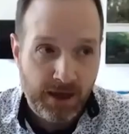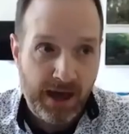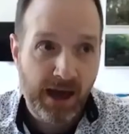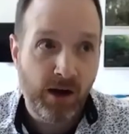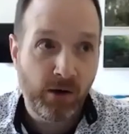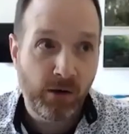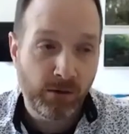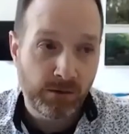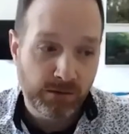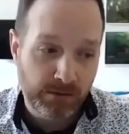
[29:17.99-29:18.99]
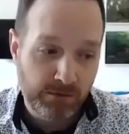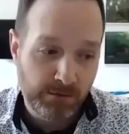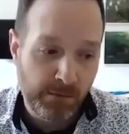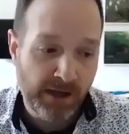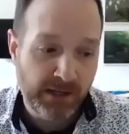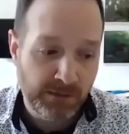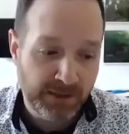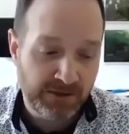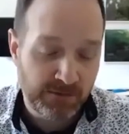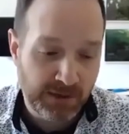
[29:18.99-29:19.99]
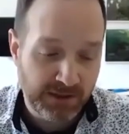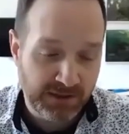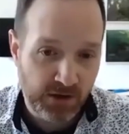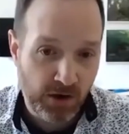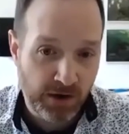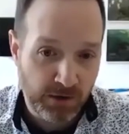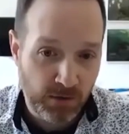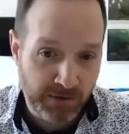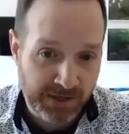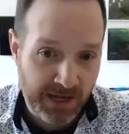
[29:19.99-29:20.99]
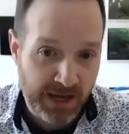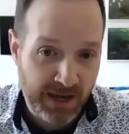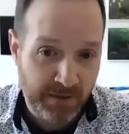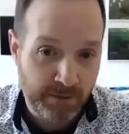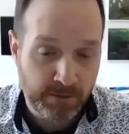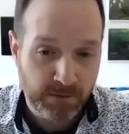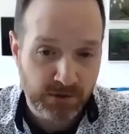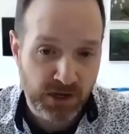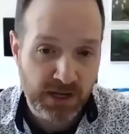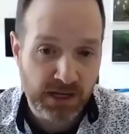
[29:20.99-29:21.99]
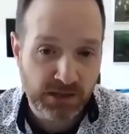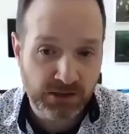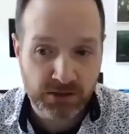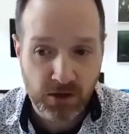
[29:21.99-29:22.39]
how monuments have been discarded over time, changed,